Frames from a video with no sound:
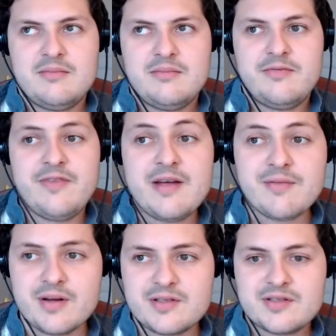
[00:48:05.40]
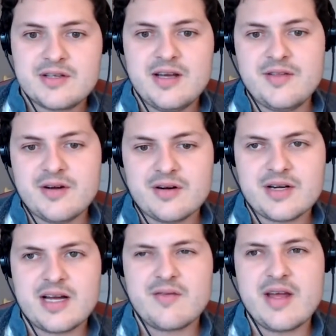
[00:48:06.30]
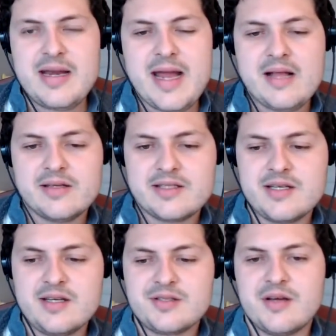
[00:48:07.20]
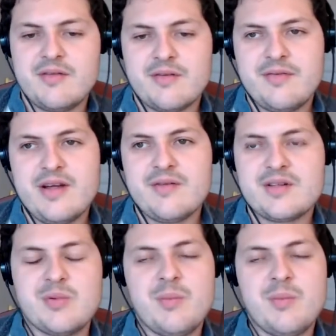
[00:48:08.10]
favorites and their kind of analyses of their favorites.